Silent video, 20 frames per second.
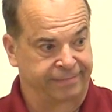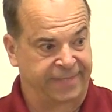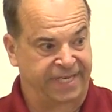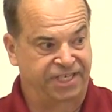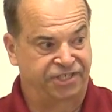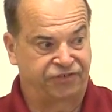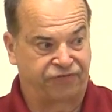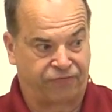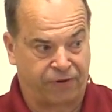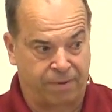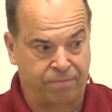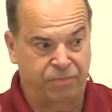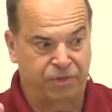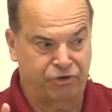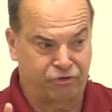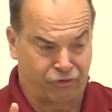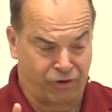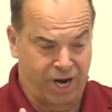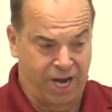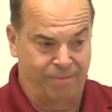He's from
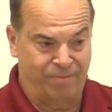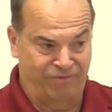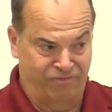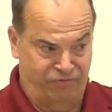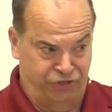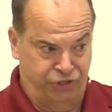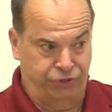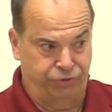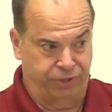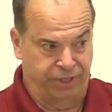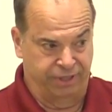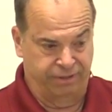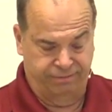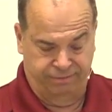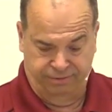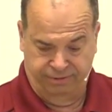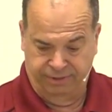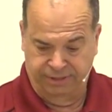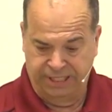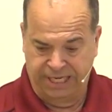the tribe of Judah,
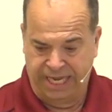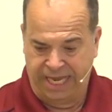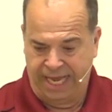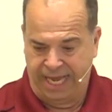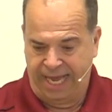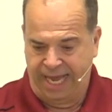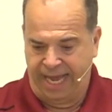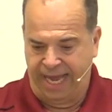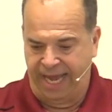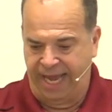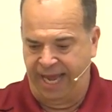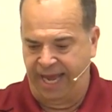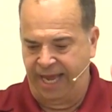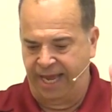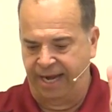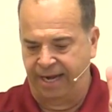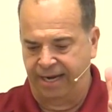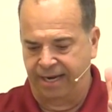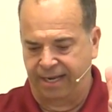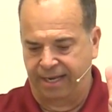
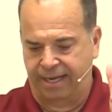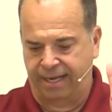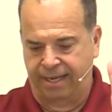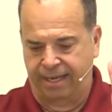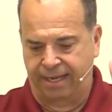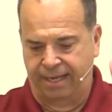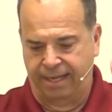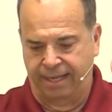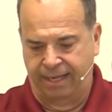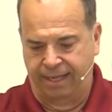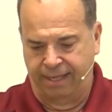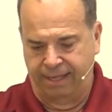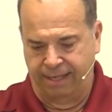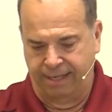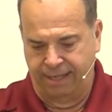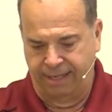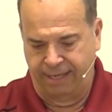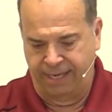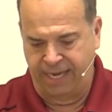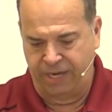and
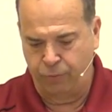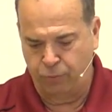he